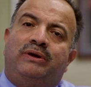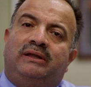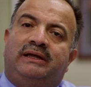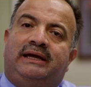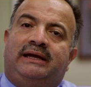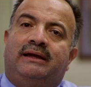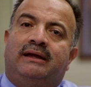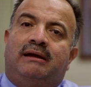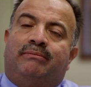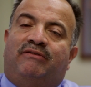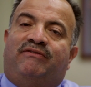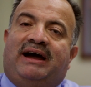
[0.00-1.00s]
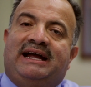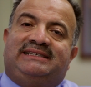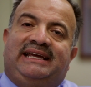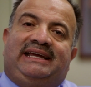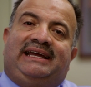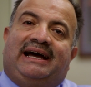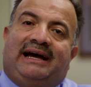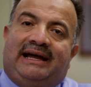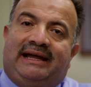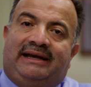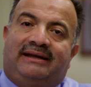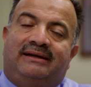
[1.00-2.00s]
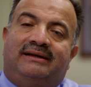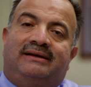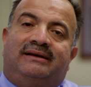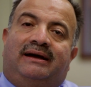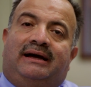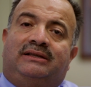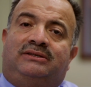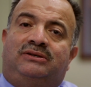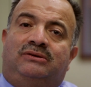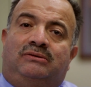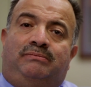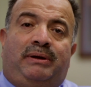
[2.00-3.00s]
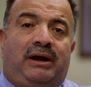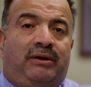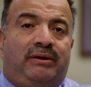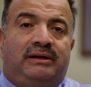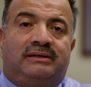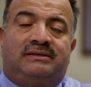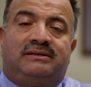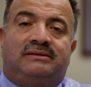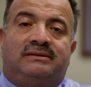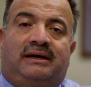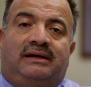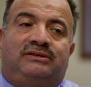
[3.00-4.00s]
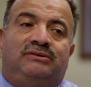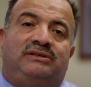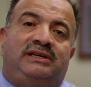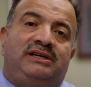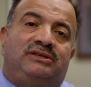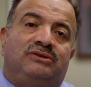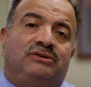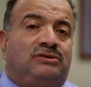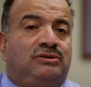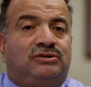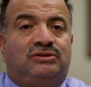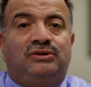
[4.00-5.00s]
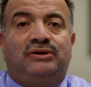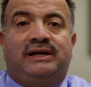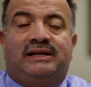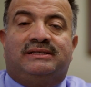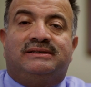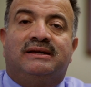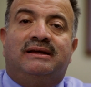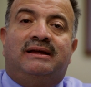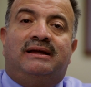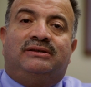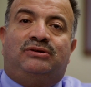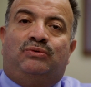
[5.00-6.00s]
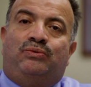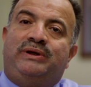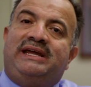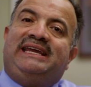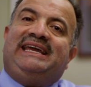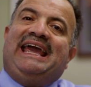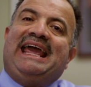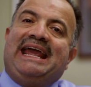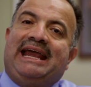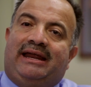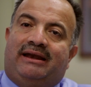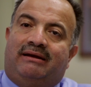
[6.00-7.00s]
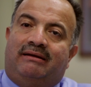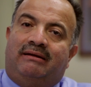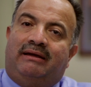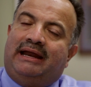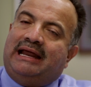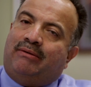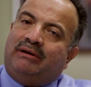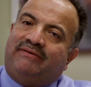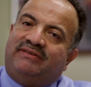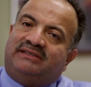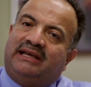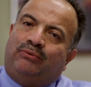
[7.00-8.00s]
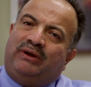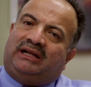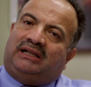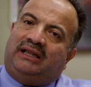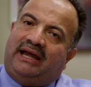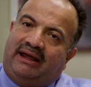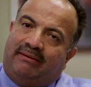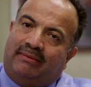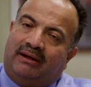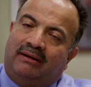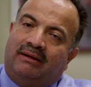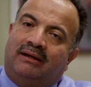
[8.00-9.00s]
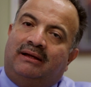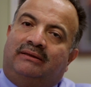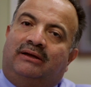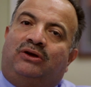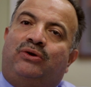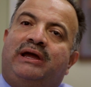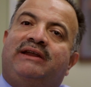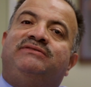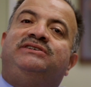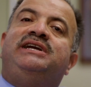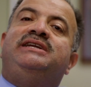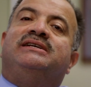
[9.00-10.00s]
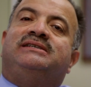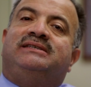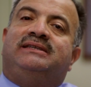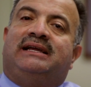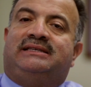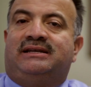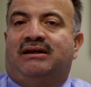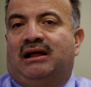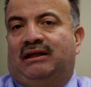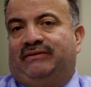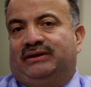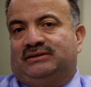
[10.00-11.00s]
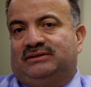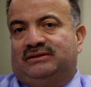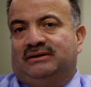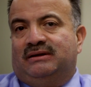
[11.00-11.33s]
really provides a guide to parents, to teachers, to students, to regain, and I would even say reclaim, the creative genius that's in all of us.